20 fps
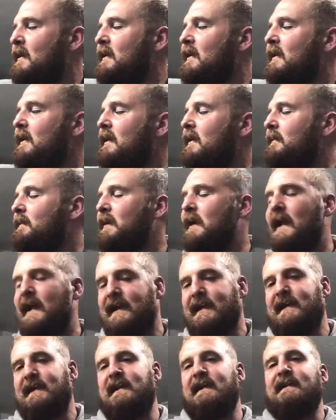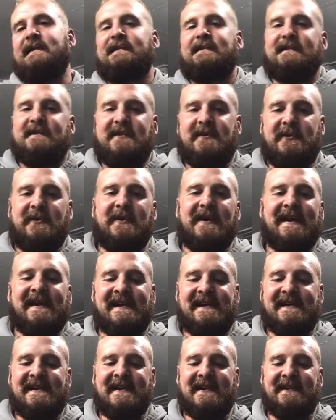but I get into
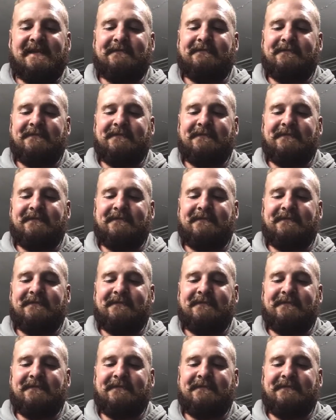a